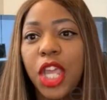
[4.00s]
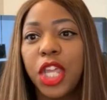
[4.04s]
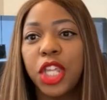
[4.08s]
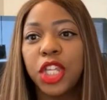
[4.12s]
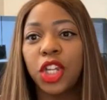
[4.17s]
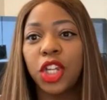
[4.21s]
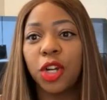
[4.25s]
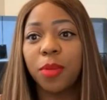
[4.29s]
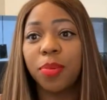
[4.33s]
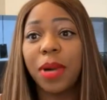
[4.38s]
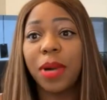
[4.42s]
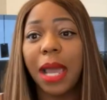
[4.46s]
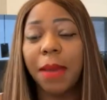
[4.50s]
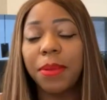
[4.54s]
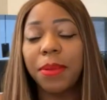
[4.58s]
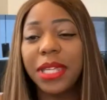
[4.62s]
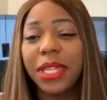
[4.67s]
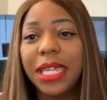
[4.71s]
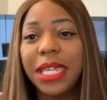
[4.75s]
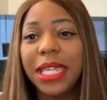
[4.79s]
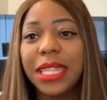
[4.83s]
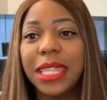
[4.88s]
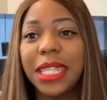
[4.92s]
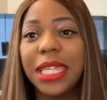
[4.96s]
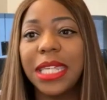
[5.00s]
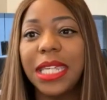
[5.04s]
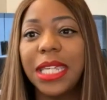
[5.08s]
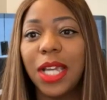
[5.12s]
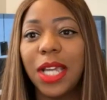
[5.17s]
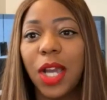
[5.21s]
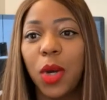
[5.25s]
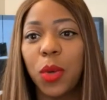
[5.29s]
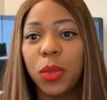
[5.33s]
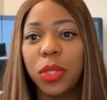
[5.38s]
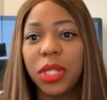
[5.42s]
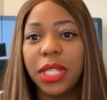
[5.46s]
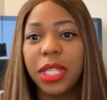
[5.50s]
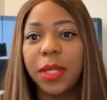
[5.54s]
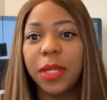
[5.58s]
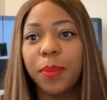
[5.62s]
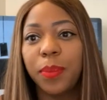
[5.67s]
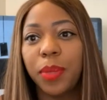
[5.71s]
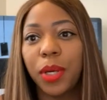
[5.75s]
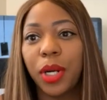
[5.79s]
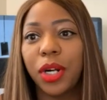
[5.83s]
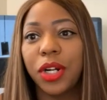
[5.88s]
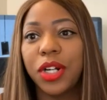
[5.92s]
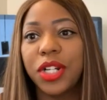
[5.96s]
You're probably the
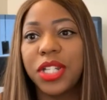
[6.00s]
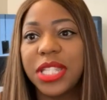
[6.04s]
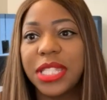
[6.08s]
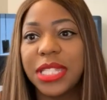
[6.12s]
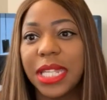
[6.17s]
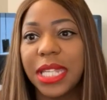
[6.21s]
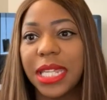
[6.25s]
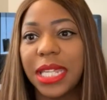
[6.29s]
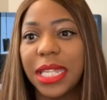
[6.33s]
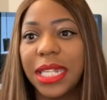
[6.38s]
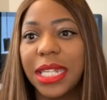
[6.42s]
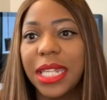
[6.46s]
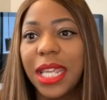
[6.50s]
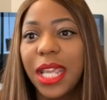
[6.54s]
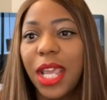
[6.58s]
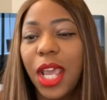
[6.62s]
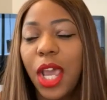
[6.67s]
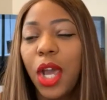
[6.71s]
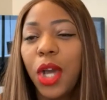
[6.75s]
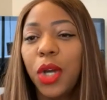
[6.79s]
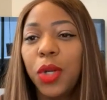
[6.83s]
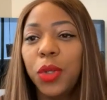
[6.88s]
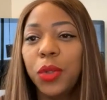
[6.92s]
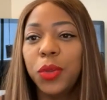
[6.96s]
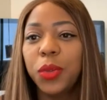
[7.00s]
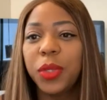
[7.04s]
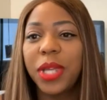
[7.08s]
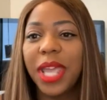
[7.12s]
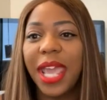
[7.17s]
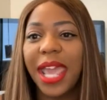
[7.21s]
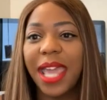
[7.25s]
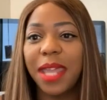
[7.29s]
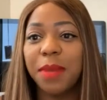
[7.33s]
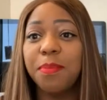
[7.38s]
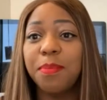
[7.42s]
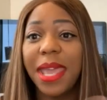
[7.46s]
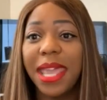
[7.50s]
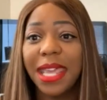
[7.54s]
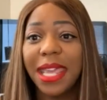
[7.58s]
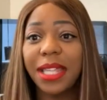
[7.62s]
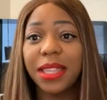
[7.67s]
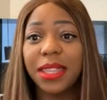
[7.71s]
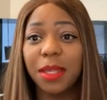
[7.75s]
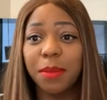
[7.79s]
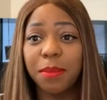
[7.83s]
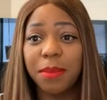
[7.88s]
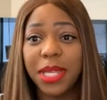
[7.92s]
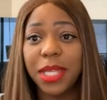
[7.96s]
only person who can
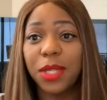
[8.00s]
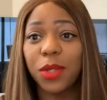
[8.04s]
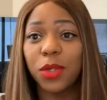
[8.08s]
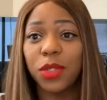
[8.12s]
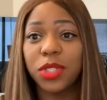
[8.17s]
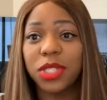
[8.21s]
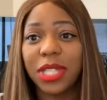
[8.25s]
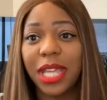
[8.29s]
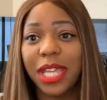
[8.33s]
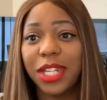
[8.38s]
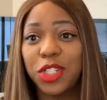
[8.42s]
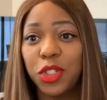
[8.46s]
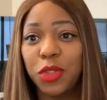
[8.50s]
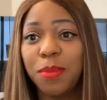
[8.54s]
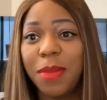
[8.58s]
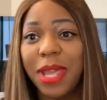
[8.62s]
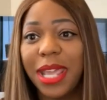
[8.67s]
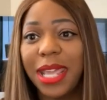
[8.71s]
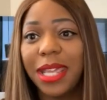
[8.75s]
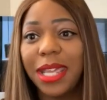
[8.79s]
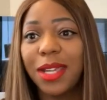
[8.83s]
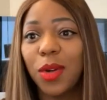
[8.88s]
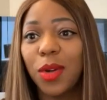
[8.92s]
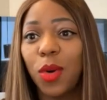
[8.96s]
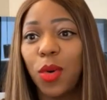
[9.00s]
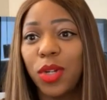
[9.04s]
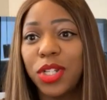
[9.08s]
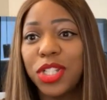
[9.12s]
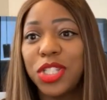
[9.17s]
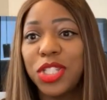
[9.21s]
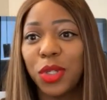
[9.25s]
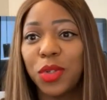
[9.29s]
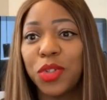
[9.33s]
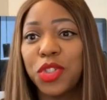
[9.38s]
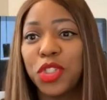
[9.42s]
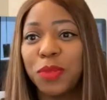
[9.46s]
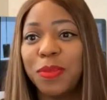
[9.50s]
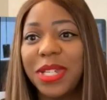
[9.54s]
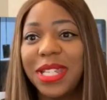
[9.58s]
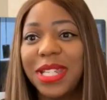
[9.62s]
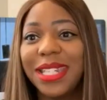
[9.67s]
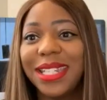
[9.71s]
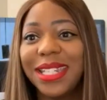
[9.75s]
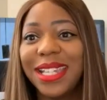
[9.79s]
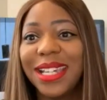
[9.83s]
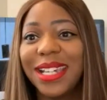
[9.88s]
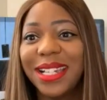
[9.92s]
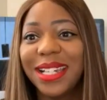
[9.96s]
make the meals that you make on social
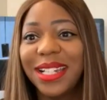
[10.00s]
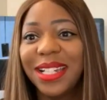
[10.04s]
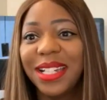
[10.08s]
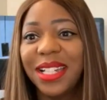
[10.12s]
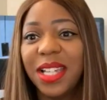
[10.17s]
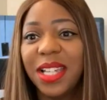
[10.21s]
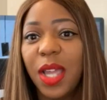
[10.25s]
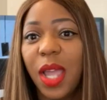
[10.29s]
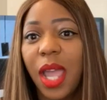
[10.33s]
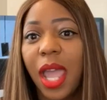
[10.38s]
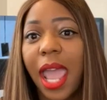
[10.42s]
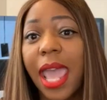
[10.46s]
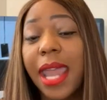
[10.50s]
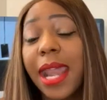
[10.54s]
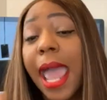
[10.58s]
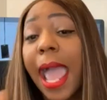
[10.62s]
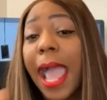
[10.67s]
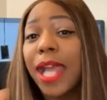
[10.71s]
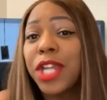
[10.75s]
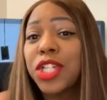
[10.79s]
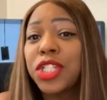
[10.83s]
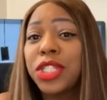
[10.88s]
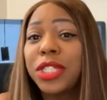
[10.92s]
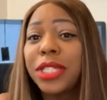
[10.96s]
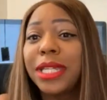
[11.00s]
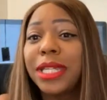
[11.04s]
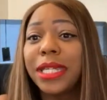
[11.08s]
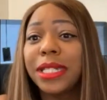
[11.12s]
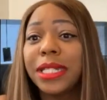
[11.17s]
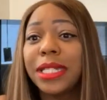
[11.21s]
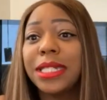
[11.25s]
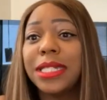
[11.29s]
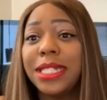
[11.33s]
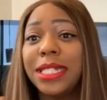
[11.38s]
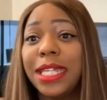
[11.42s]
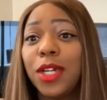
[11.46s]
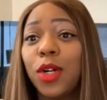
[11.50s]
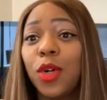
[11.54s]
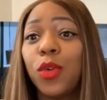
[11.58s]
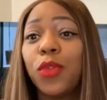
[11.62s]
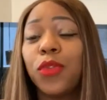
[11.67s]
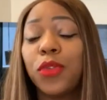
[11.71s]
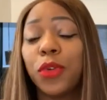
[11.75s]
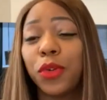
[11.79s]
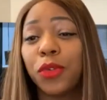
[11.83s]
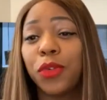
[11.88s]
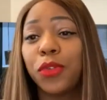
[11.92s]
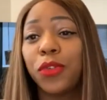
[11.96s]
media and actually get a deal
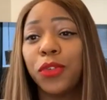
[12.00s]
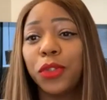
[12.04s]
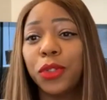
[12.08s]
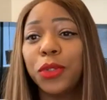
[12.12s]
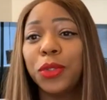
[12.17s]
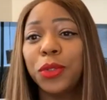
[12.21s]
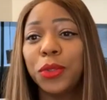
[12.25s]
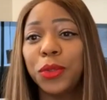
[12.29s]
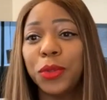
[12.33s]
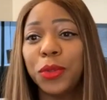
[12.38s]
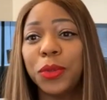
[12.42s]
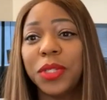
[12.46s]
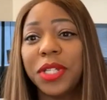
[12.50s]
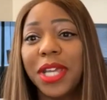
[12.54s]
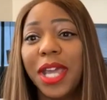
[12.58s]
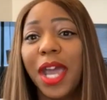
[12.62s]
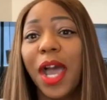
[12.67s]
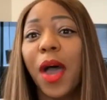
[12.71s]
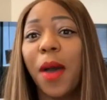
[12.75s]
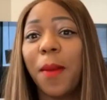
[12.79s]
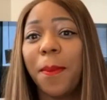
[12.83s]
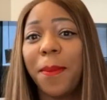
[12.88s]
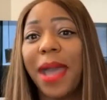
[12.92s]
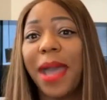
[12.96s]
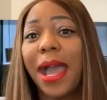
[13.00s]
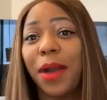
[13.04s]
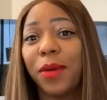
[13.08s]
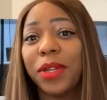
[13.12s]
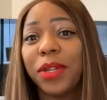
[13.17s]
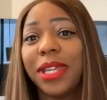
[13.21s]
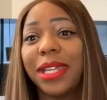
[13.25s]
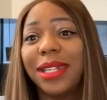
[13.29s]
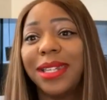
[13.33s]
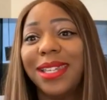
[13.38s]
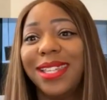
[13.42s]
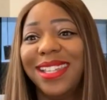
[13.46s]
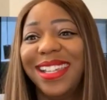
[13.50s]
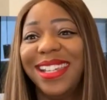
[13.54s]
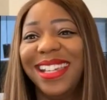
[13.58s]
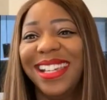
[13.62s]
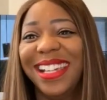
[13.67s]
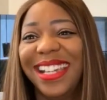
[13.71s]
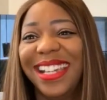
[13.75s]
for food about it.